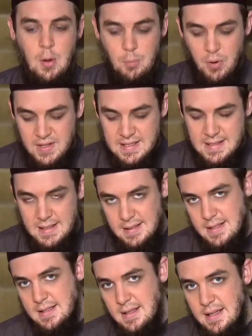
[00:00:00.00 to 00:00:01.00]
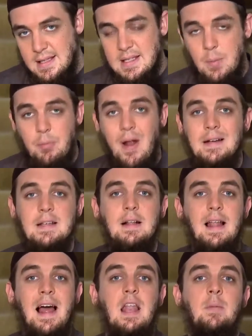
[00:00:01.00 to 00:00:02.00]
Brothers and sisters, in this, the
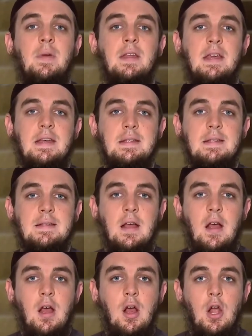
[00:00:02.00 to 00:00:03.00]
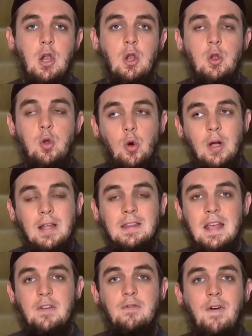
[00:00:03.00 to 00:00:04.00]
practical element is, look at
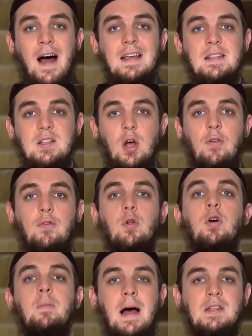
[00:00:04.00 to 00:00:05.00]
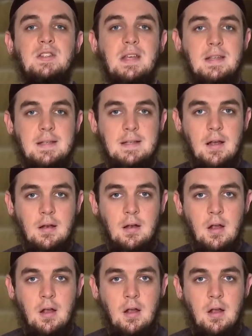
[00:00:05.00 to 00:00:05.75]
the advice of Luqman to his son.